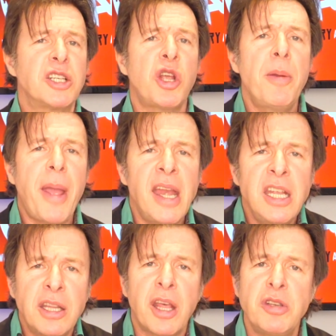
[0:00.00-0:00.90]
Type
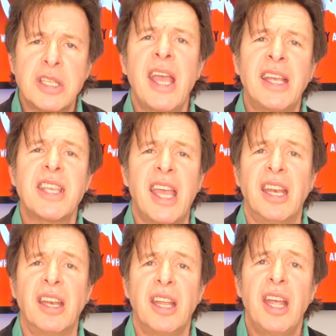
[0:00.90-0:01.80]
any of those things
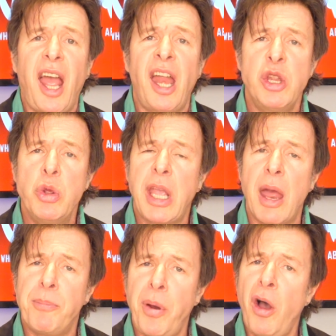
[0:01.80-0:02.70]
in and you
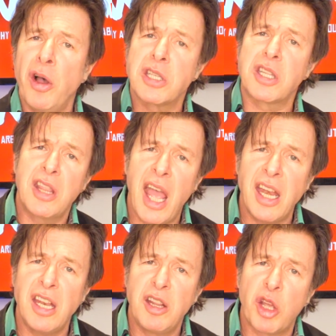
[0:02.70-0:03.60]
get past
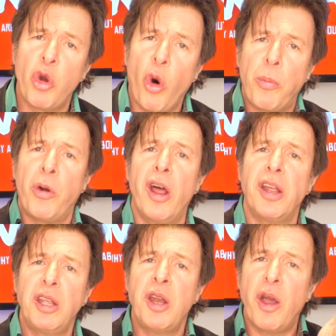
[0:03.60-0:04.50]
then the
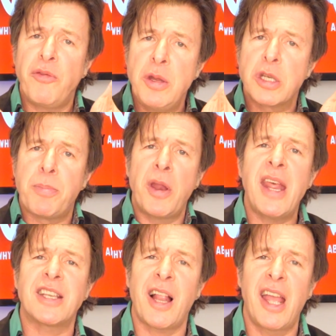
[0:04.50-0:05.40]
corporate, if you just put
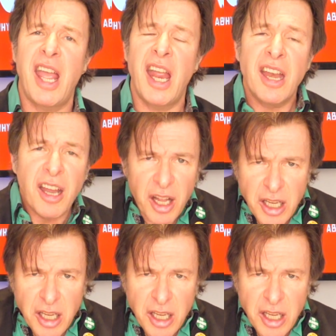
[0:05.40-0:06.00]
Nestlé in,